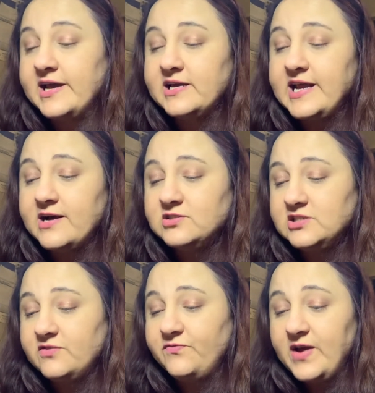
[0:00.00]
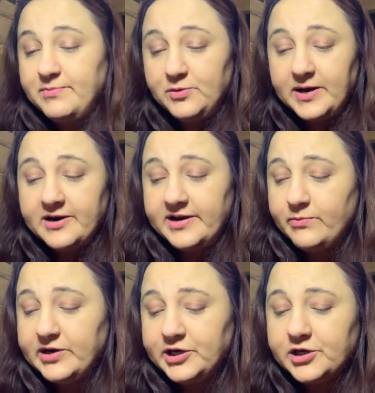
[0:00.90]
announced the February
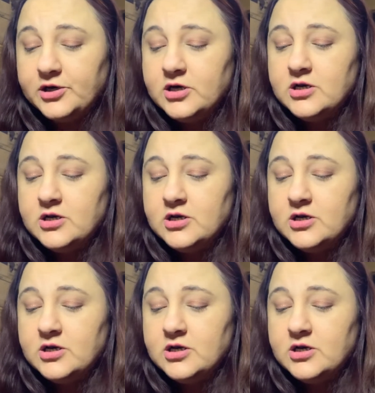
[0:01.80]
winner.